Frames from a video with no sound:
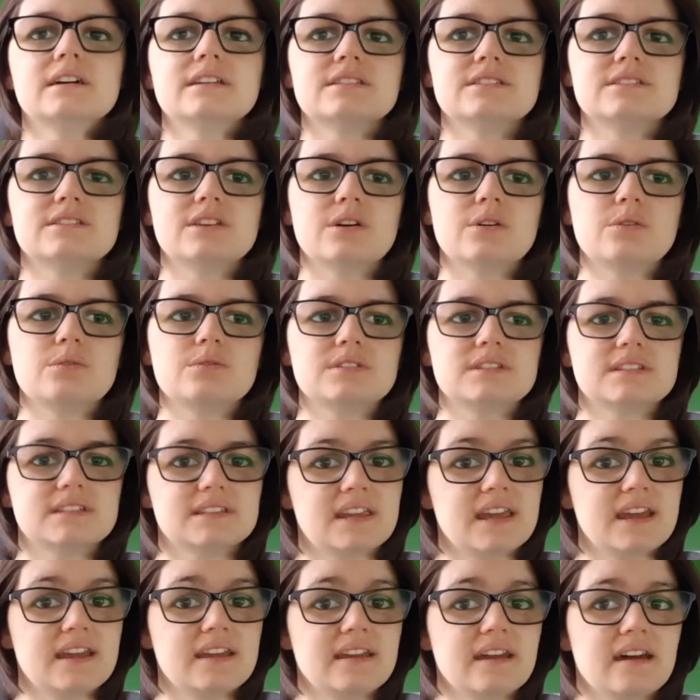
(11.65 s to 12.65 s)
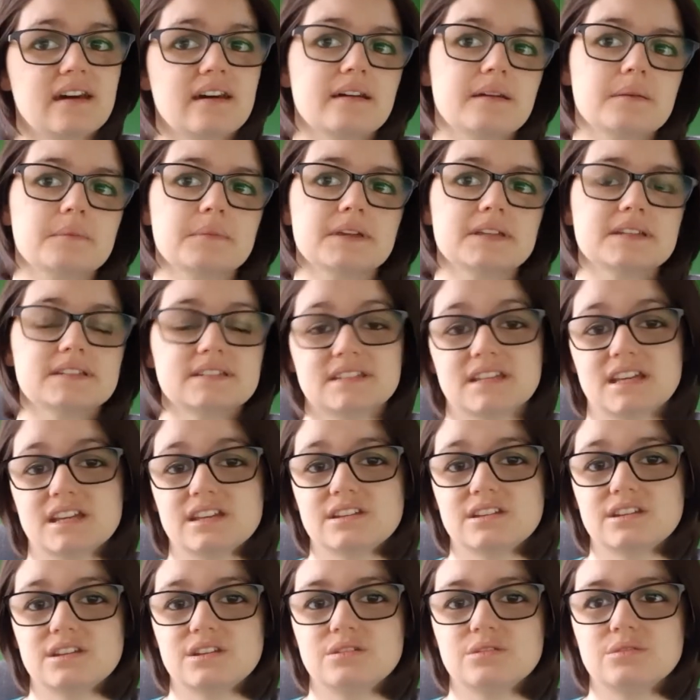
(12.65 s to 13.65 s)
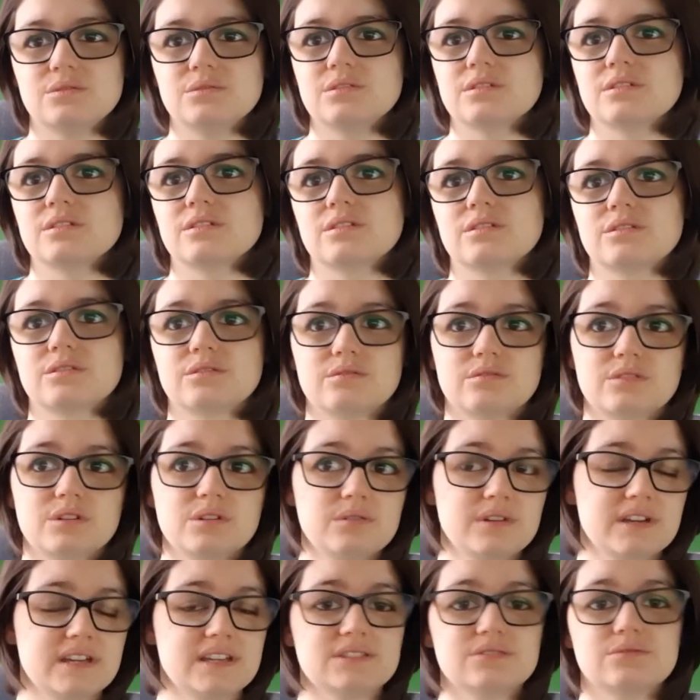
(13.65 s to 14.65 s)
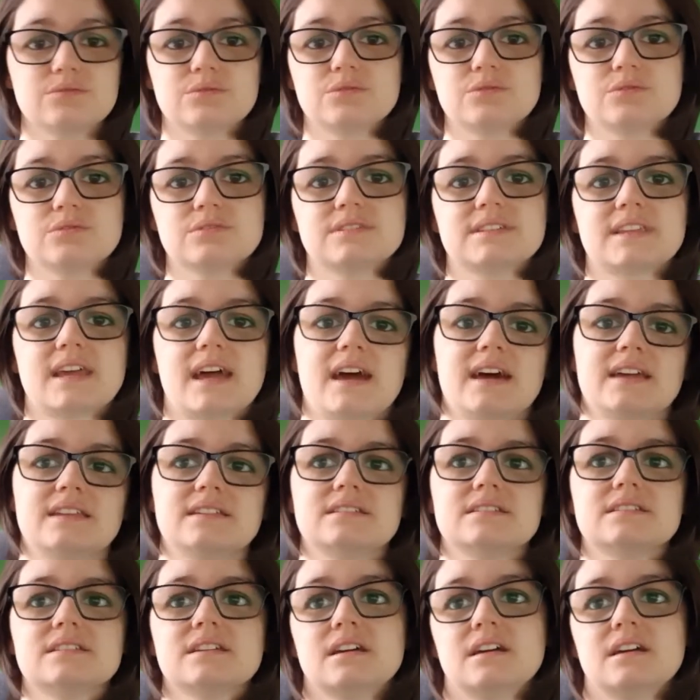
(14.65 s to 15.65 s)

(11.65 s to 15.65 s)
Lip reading: So today I'm going to take you through his rules and